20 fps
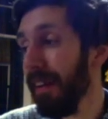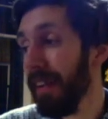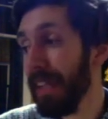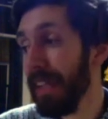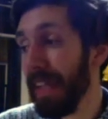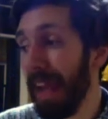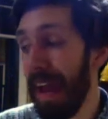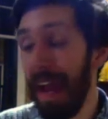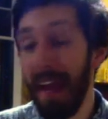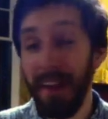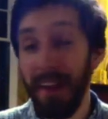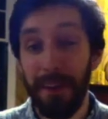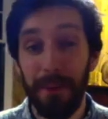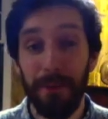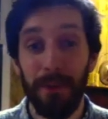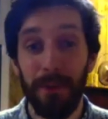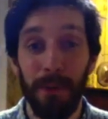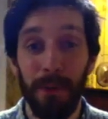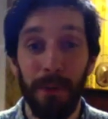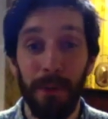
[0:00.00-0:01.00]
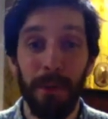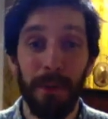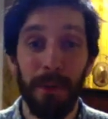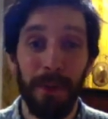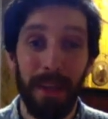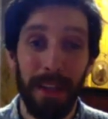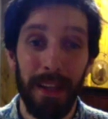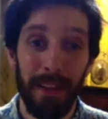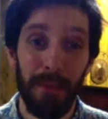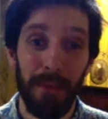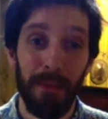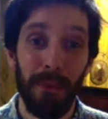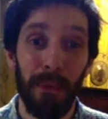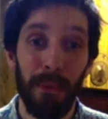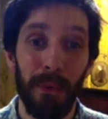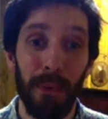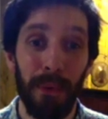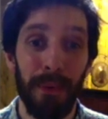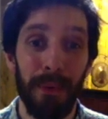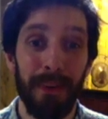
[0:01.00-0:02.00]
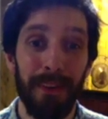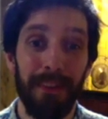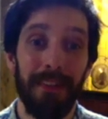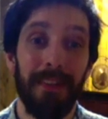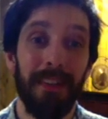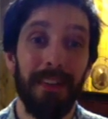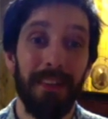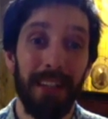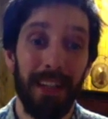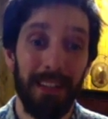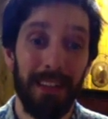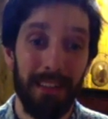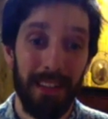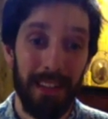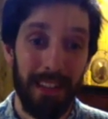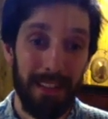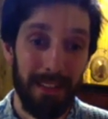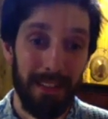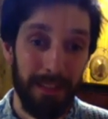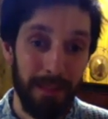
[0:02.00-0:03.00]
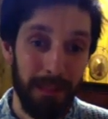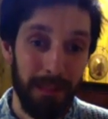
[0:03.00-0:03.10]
the and of 2, and the 4. So it sounds like this.